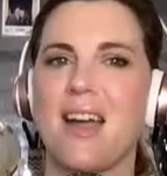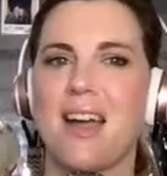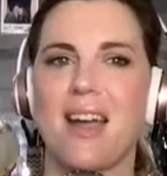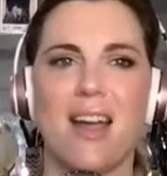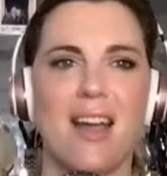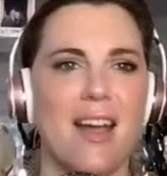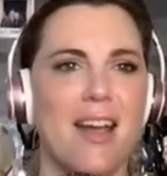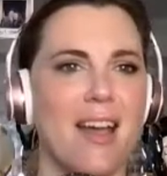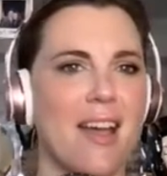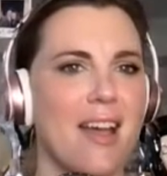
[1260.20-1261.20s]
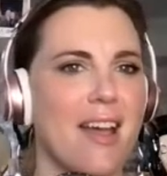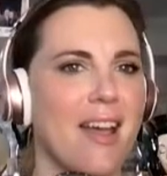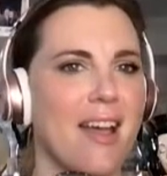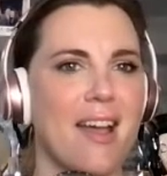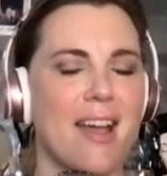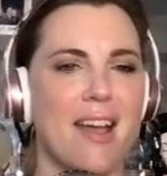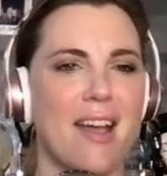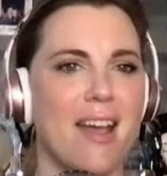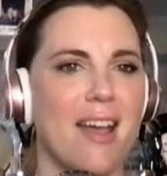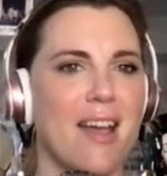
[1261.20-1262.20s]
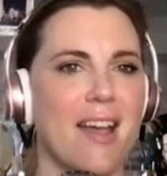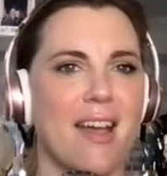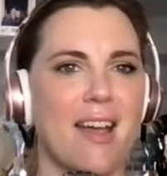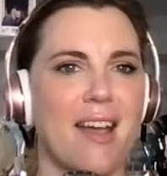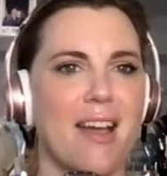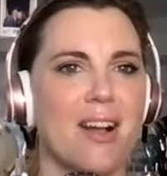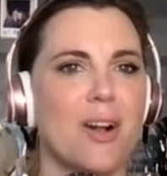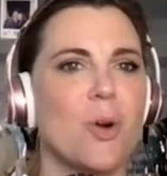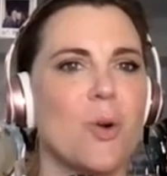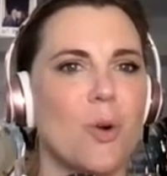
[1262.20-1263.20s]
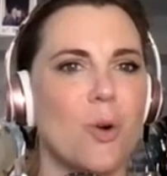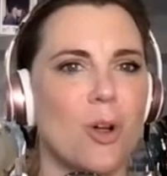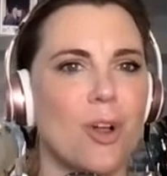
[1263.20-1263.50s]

No words are spoken by the person on screen.